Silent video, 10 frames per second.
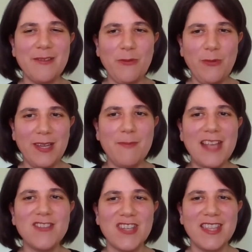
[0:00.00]
we
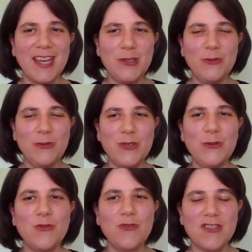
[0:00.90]
mentioned that you
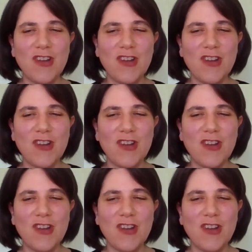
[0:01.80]
do